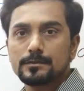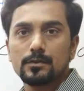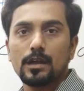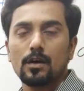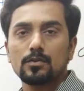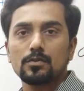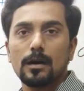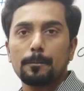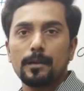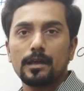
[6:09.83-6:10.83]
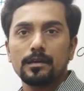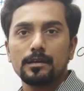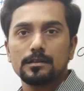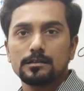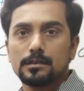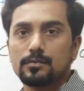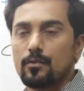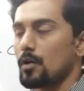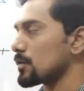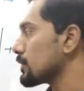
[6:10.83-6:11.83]
We have to apply this
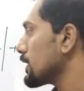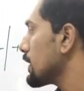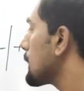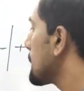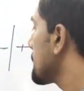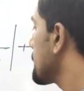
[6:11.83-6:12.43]
formula.